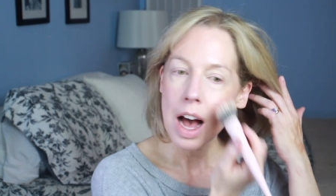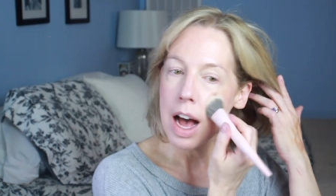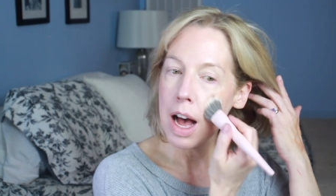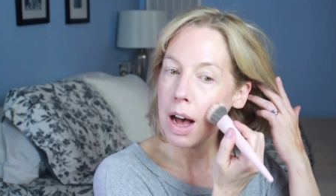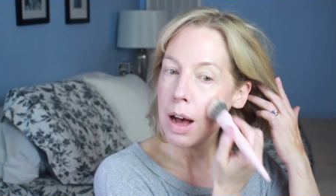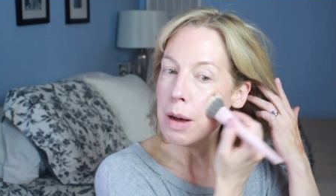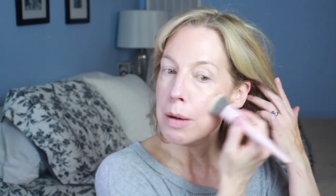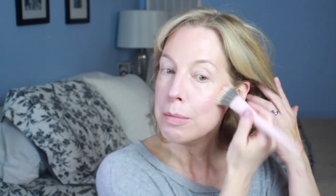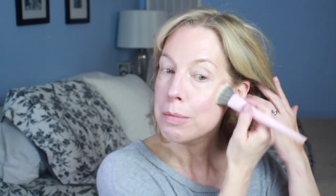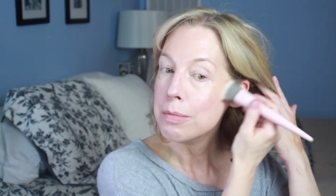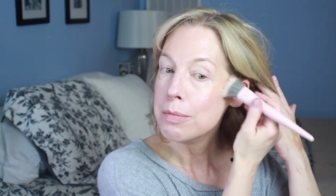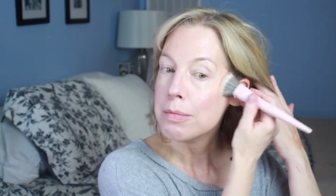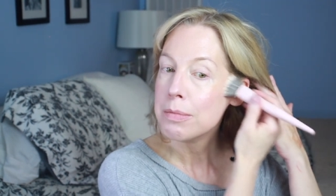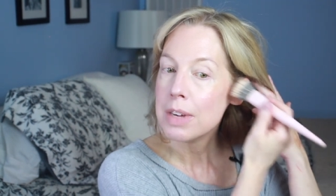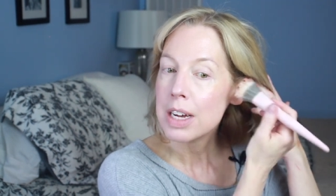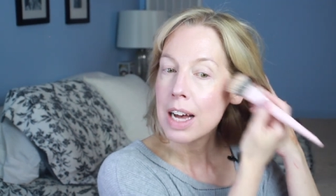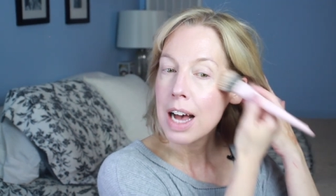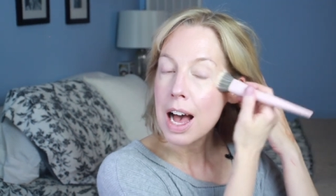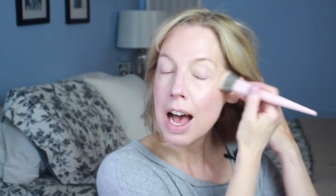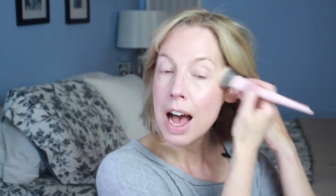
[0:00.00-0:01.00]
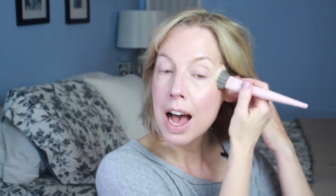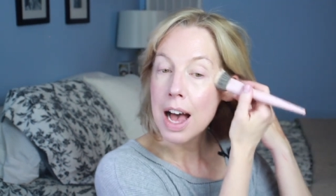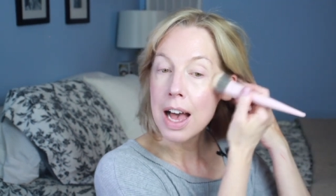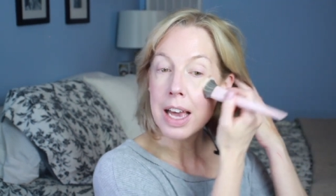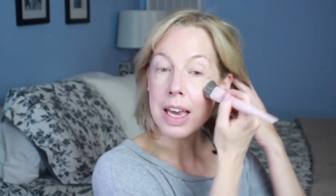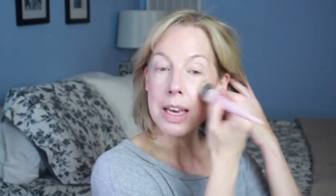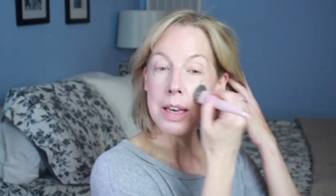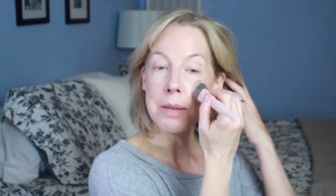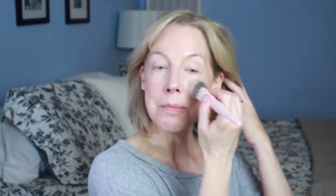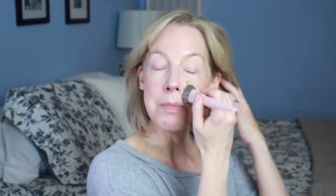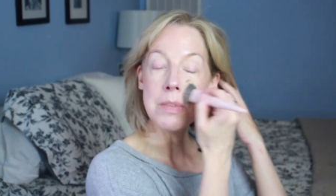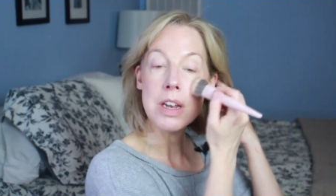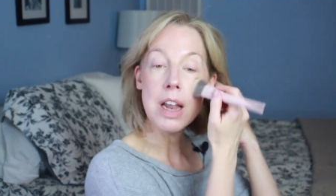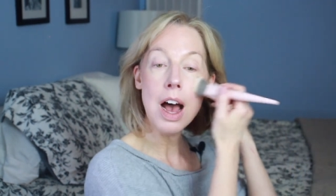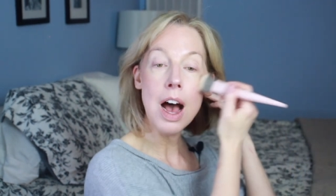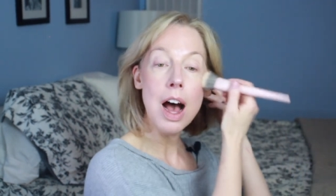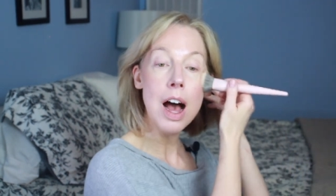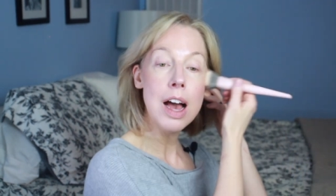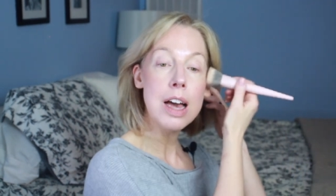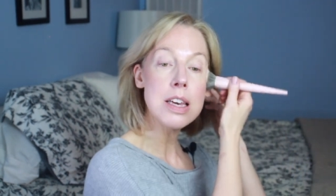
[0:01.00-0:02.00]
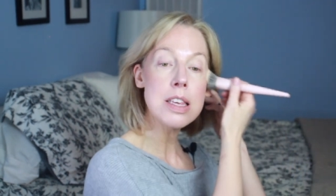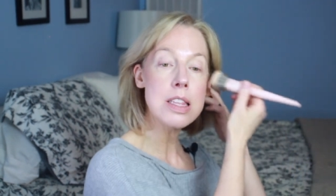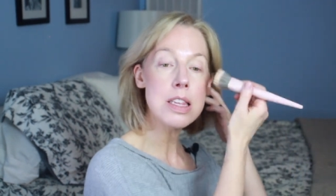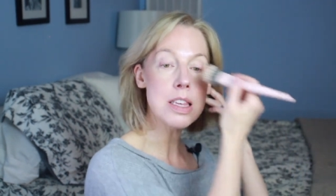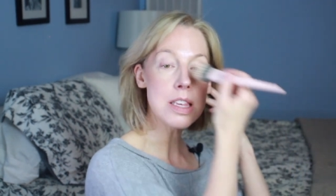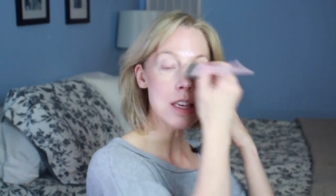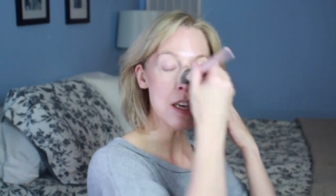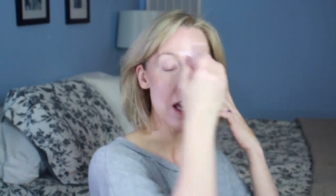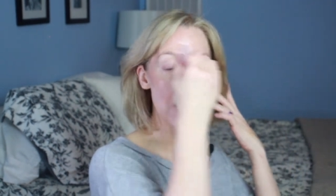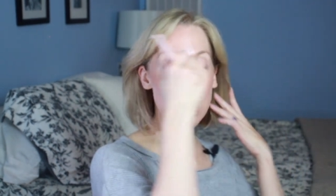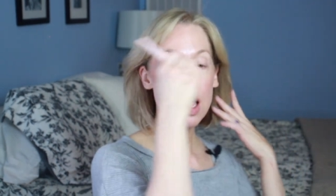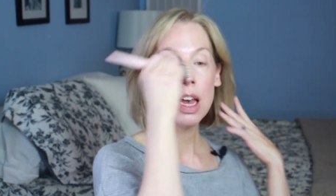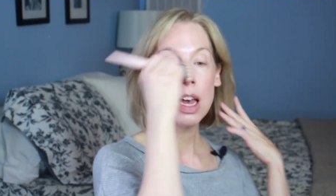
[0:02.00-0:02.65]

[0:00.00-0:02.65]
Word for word: Um, I am not